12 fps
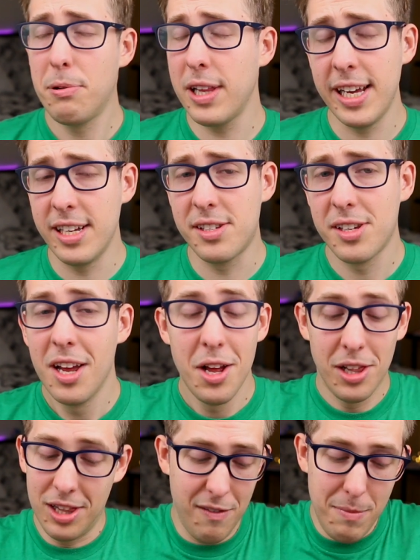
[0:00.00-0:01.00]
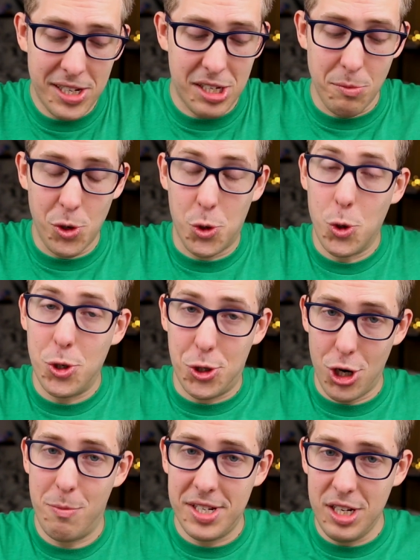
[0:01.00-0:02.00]
please leave me some good
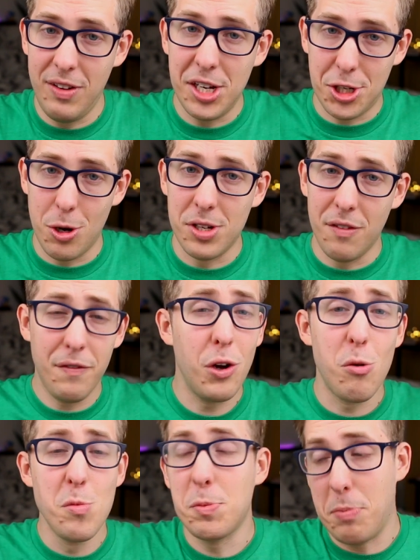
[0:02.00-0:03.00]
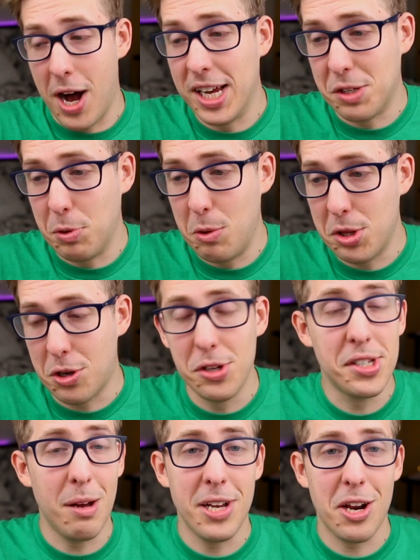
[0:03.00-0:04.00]
German TV shows and films, possibly with good
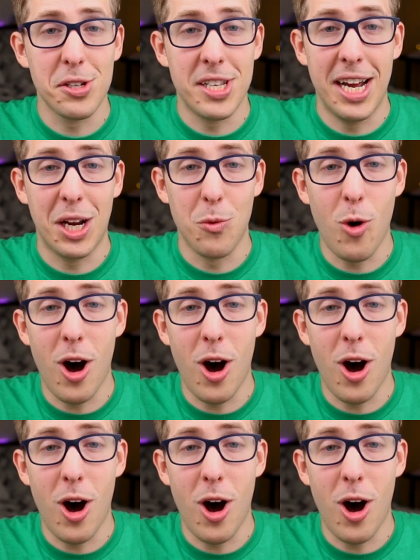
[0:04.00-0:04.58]
subtitles that I can